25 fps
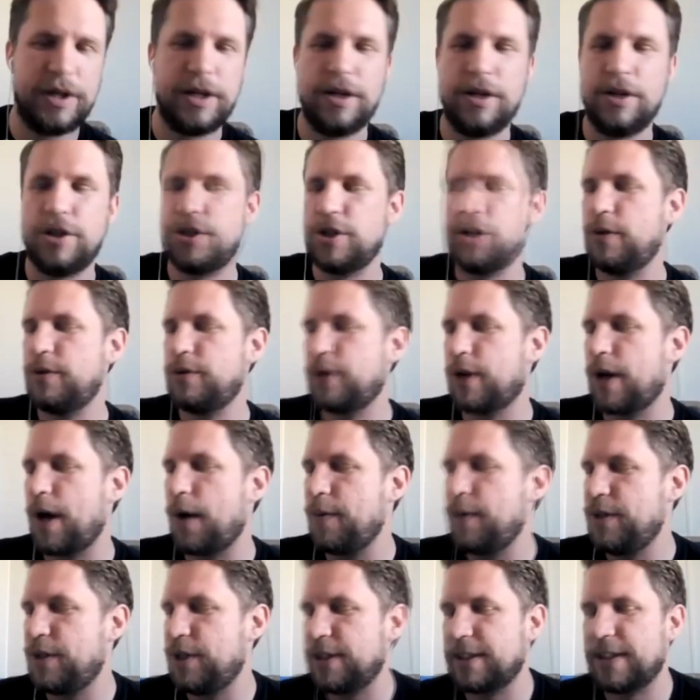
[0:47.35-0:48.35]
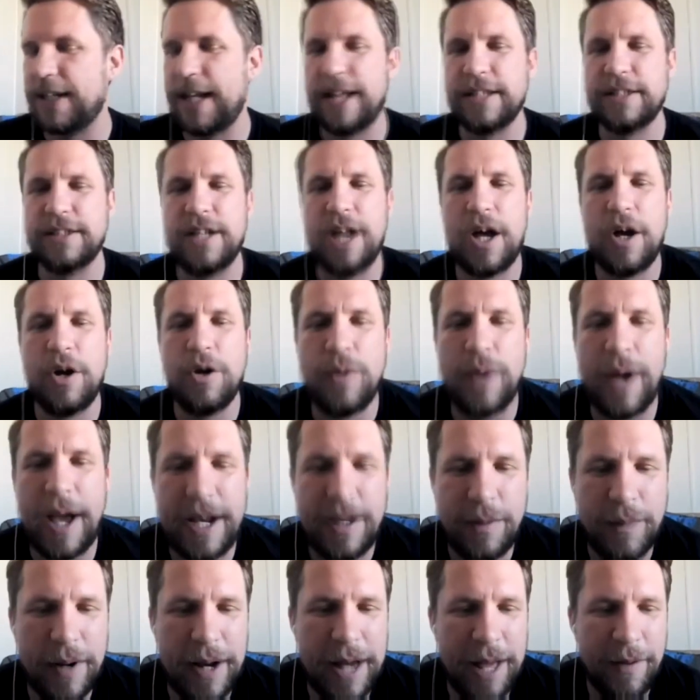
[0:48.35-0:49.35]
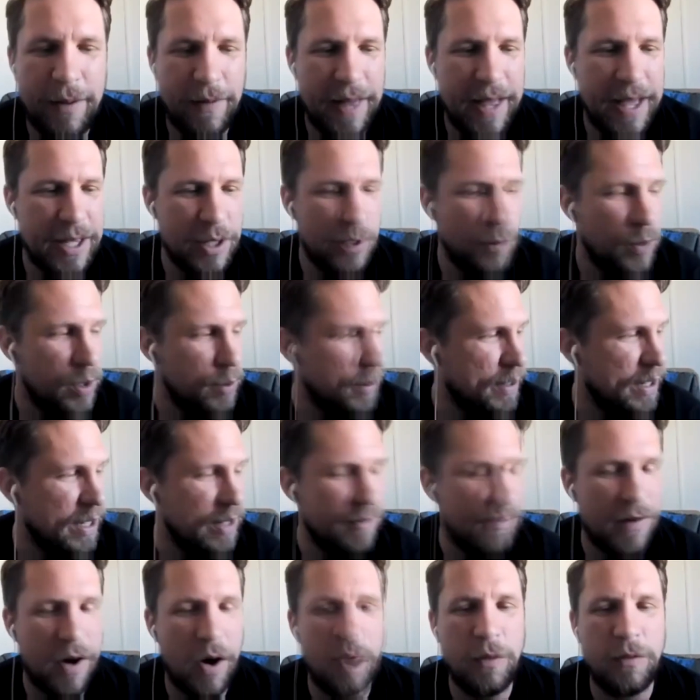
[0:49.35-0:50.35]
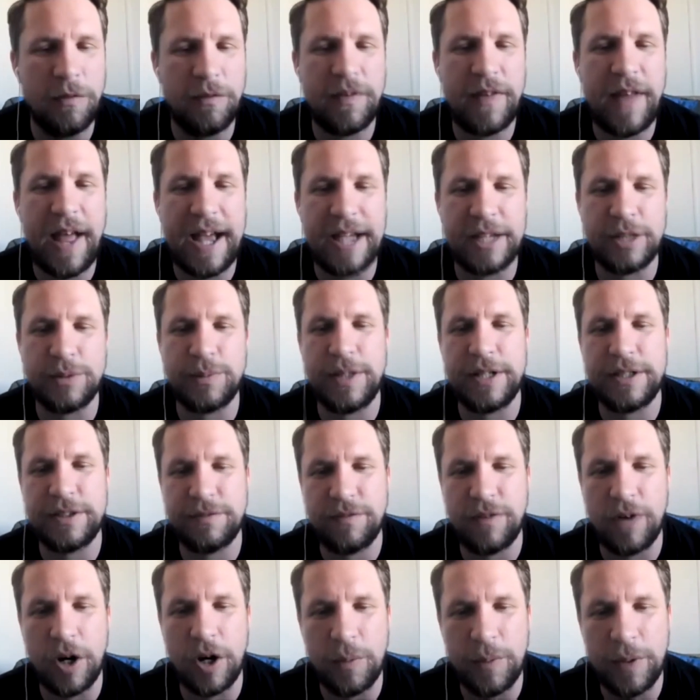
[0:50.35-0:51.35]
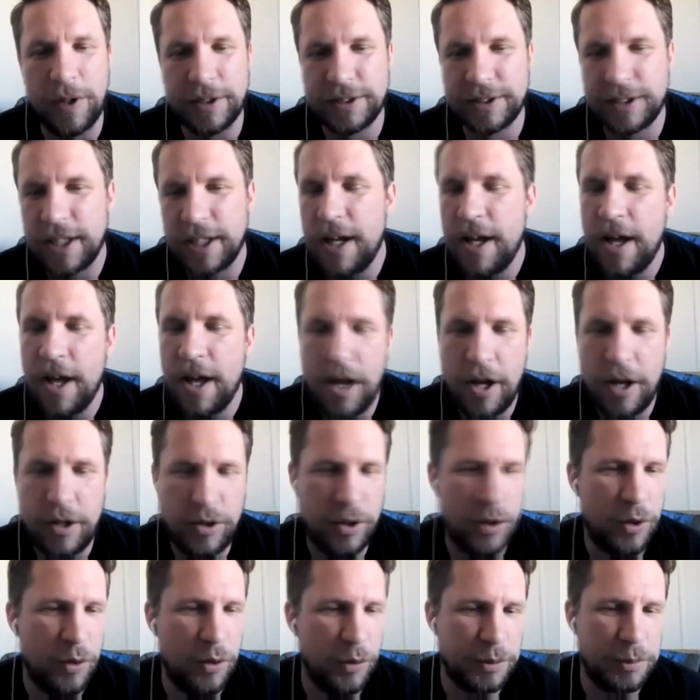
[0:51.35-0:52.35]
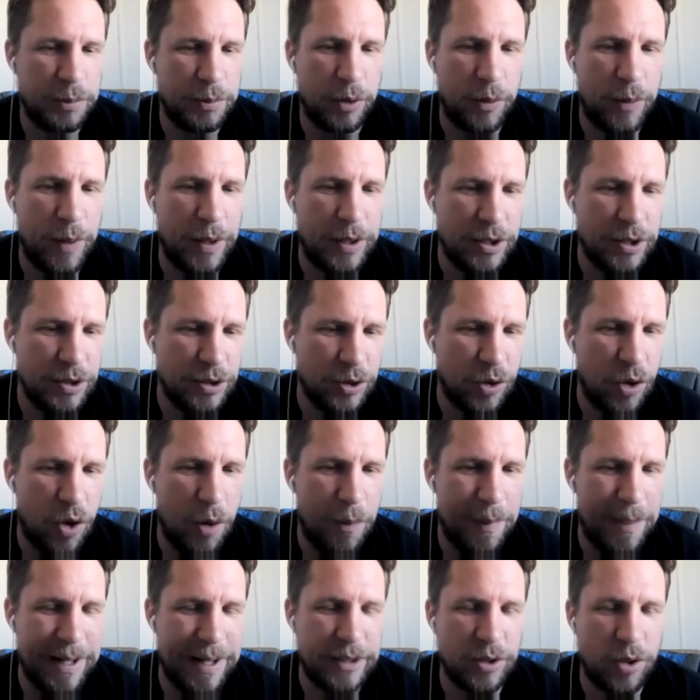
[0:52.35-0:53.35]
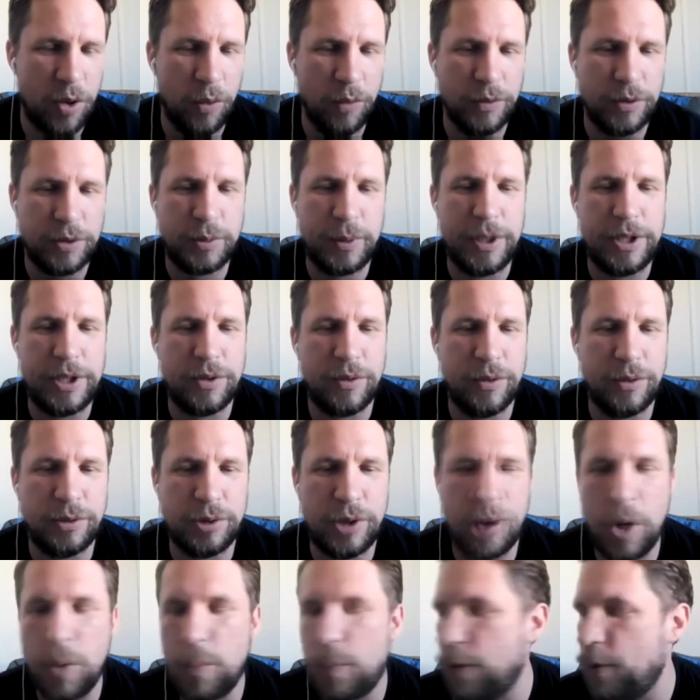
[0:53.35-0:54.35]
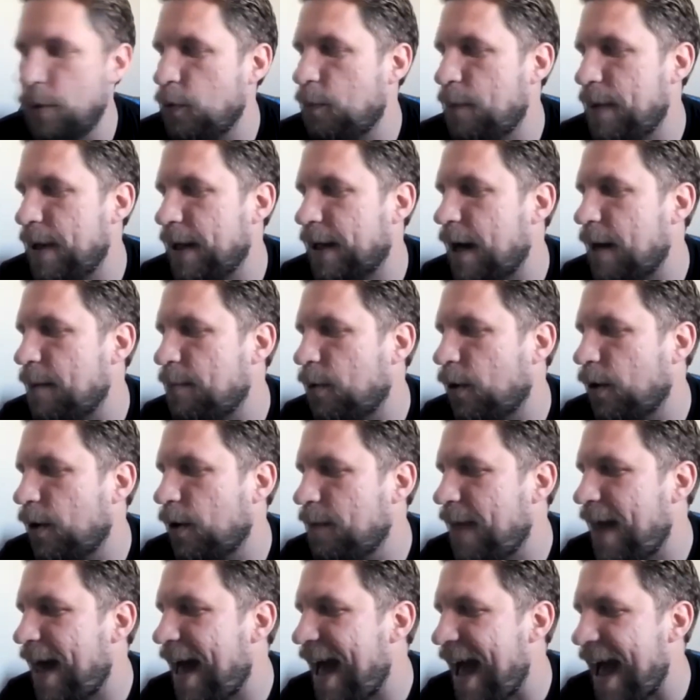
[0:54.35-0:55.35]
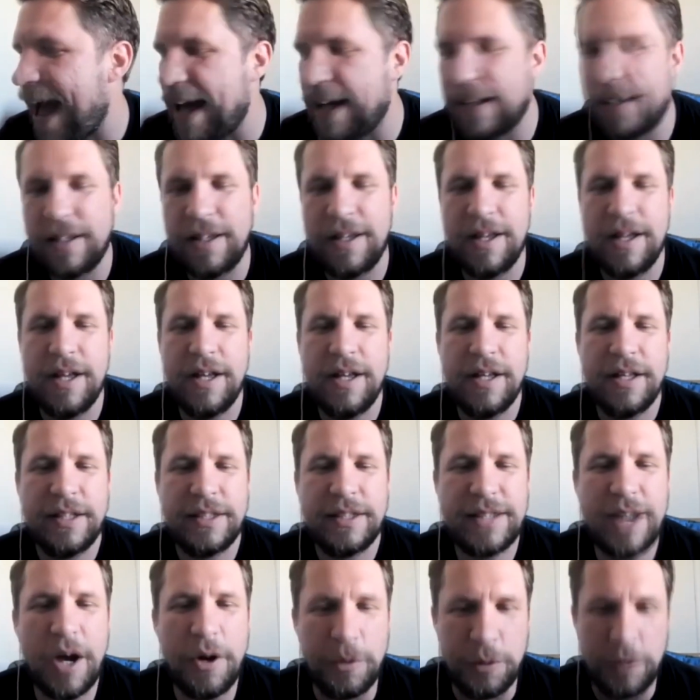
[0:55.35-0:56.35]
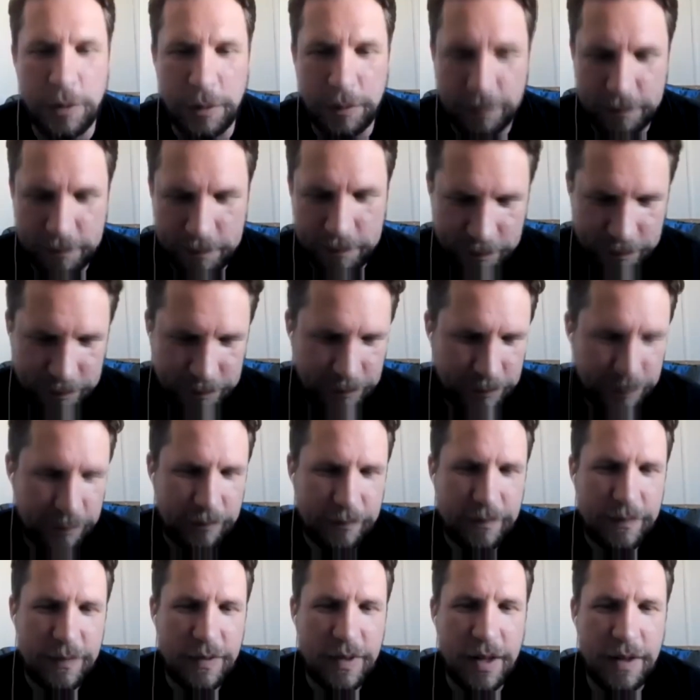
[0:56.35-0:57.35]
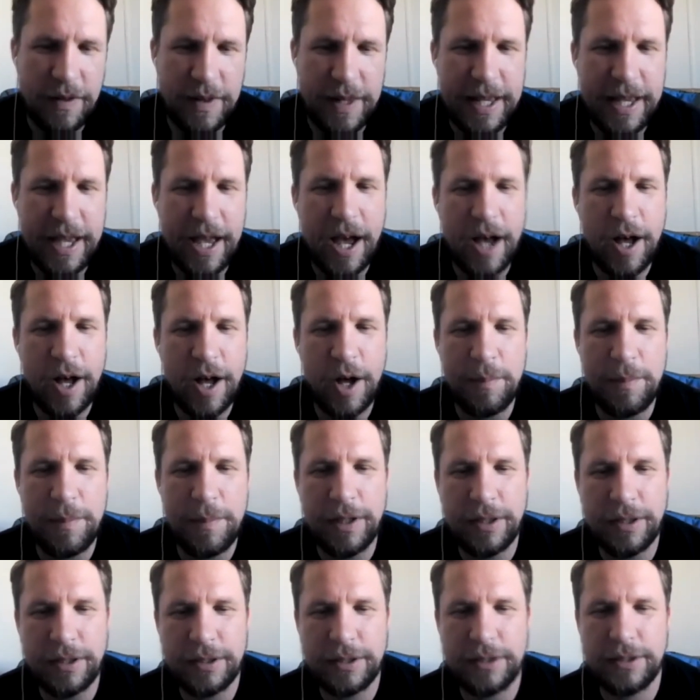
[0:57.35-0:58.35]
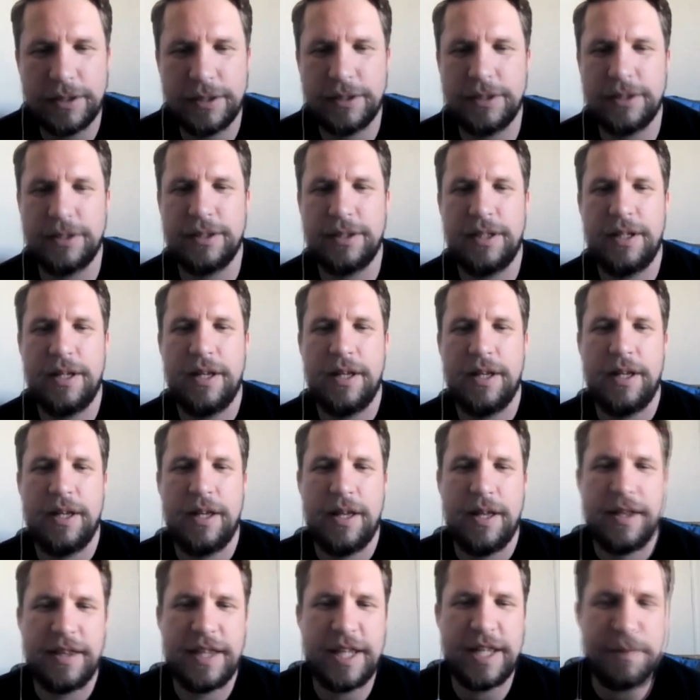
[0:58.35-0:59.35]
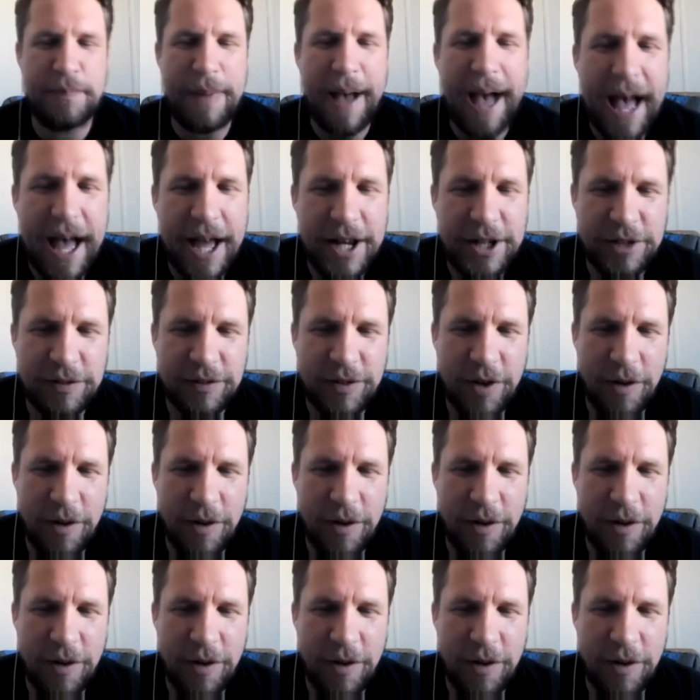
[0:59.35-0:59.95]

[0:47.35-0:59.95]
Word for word: in the shows or go and just let us know. Anyone out there you want to be involved, that is where to follow us. You can also put questions and comments on Twitter as well, and we will pick up on them there. So, the um, the badge of